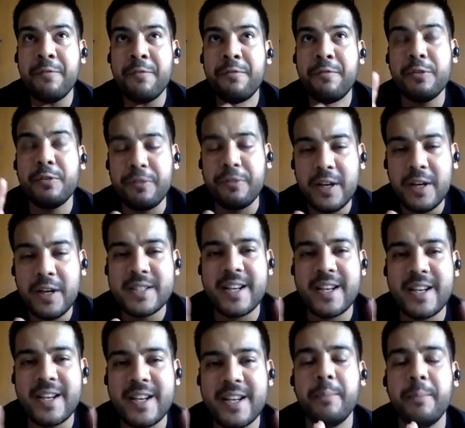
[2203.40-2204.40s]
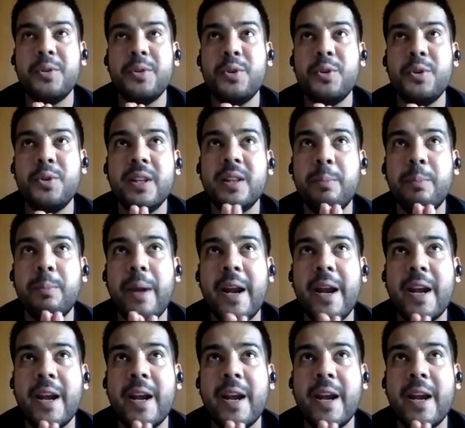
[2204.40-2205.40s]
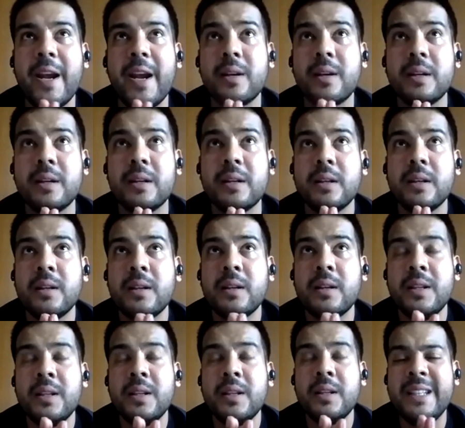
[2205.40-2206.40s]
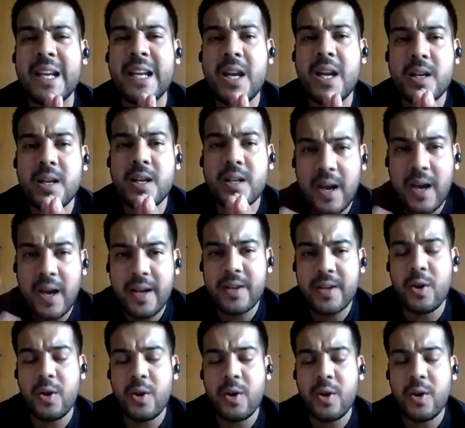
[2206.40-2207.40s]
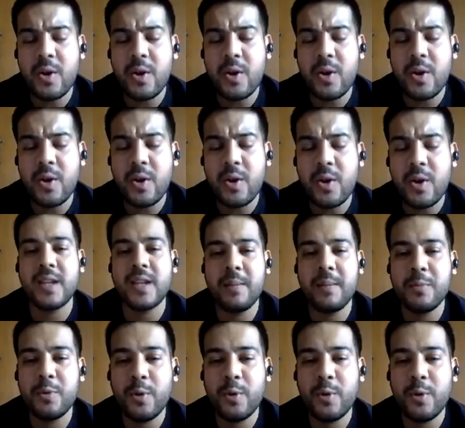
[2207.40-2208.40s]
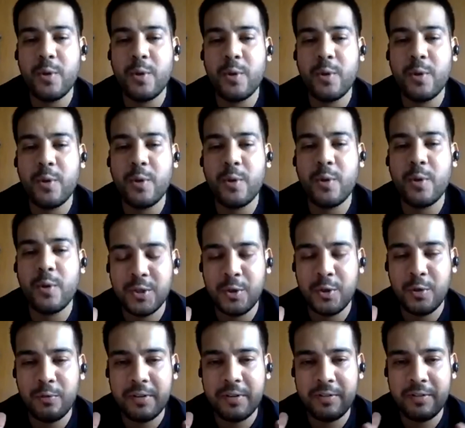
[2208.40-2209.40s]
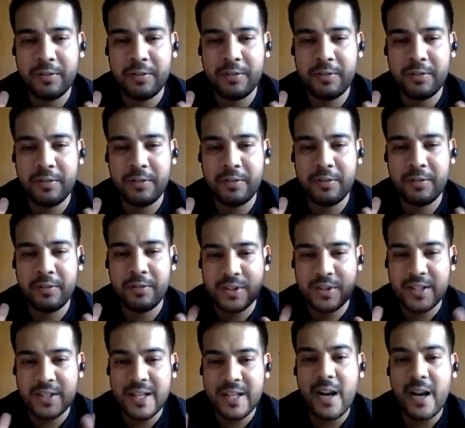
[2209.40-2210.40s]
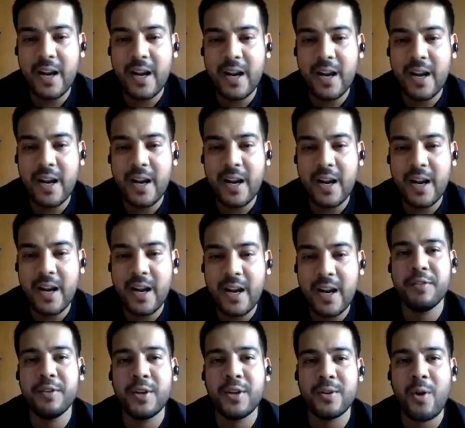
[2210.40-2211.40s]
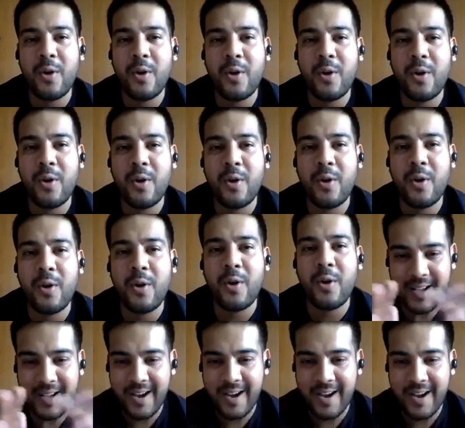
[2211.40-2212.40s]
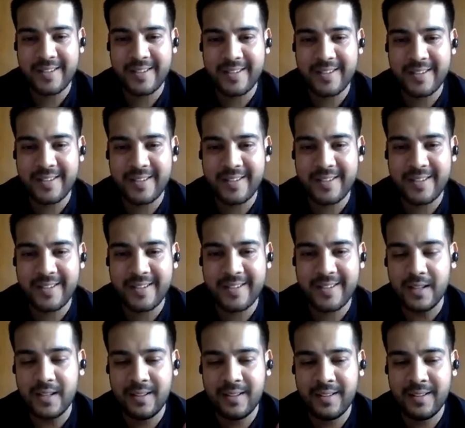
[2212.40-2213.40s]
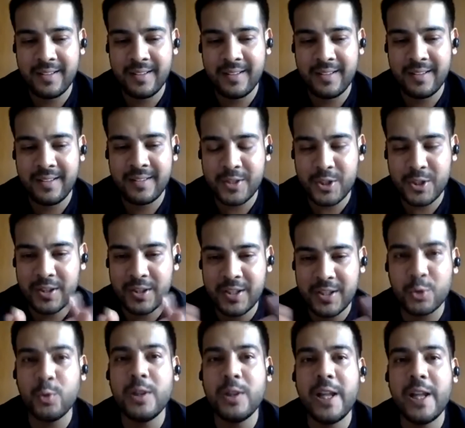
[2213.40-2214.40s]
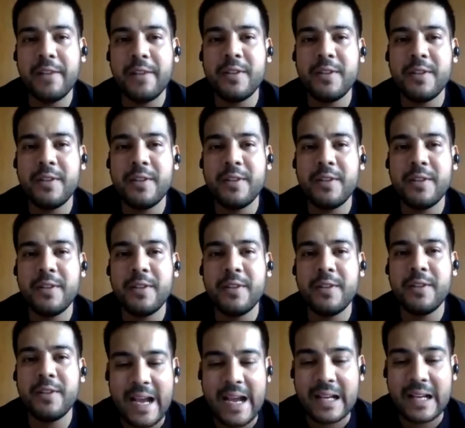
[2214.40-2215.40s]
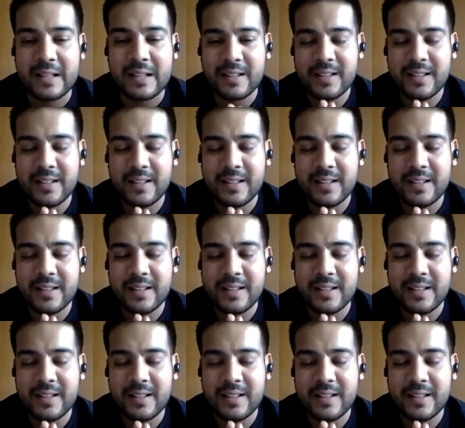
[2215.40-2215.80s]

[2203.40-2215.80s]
And for the first time during the pandemic, the entire organization came together, and for 3.5 hours we were on our the tool that we use called Slack.